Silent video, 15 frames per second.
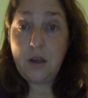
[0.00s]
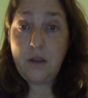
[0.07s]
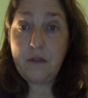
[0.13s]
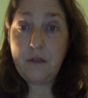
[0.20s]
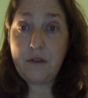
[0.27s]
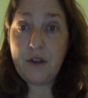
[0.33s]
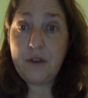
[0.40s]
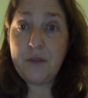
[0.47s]

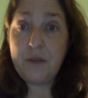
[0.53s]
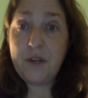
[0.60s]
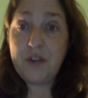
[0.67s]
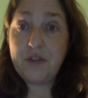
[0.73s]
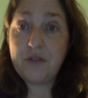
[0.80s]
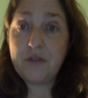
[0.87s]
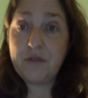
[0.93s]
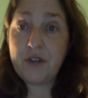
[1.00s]
The random
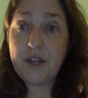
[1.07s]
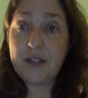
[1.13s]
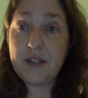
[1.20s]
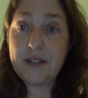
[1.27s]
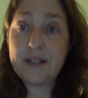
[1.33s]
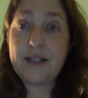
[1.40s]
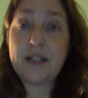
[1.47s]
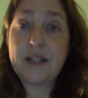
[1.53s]
nature of writing
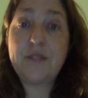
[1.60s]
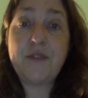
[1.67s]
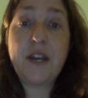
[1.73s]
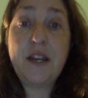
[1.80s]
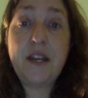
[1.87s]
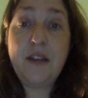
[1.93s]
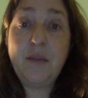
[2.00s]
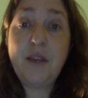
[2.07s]
success
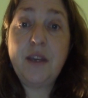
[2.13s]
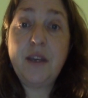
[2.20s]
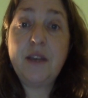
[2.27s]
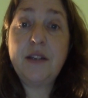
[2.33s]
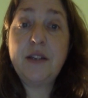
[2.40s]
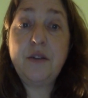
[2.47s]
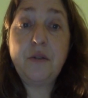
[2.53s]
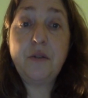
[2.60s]
finding me
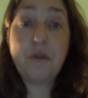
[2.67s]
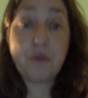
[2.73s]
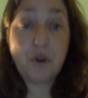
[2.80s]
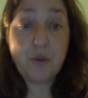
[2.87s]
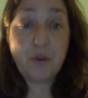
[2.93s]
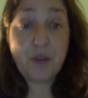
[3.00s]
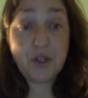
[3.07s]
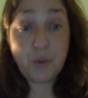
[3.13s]
continued
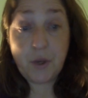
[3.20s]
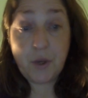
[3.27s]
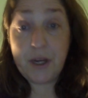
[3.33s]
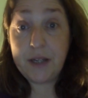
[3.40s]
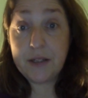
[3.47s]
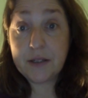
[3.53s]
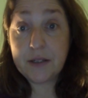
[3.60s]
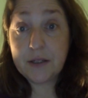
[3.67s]
throughout my
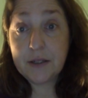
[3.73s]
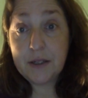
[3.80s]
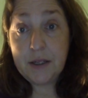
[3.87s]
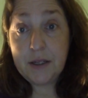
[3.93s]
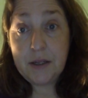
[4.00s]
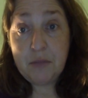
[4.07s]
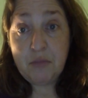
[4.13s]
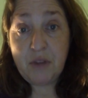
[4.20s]
20s.
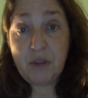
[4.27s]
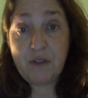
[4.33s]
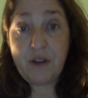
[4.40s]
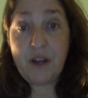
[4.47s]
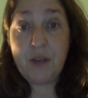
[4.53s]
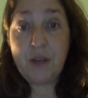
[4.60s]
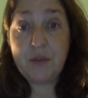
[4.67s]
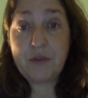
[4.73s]
My
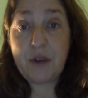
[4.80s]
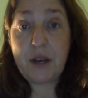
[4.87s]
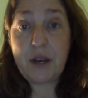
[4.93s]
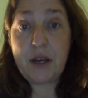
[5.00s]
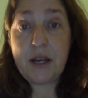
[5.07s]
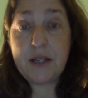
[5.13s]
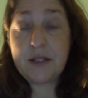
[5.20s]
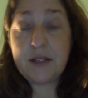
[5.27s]
writing was
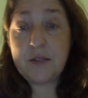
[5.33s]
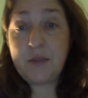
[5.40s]
recognized as